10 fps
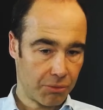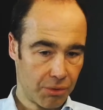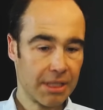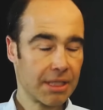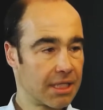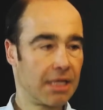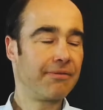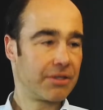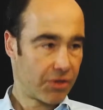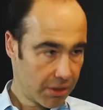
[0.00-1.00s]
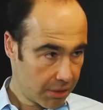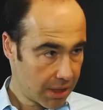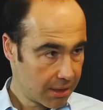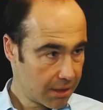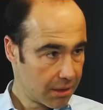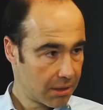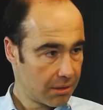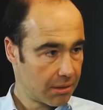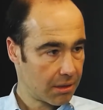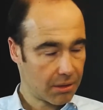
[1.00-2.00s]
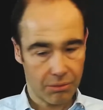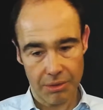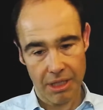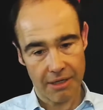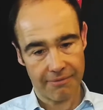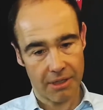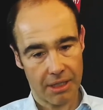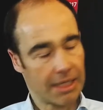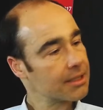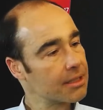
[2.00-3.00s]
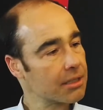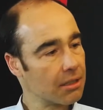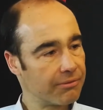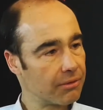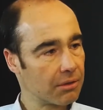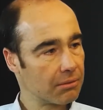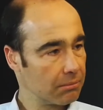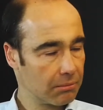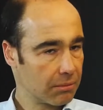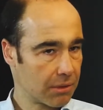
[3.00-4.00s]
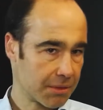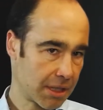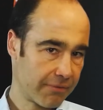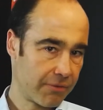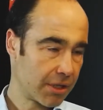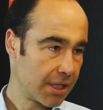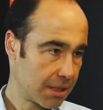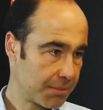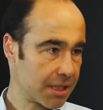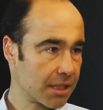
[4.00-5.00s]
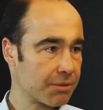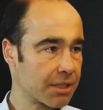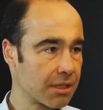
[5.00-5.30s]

Twint itself is regulated, and we have a license now for something like 4 years, I mean, since we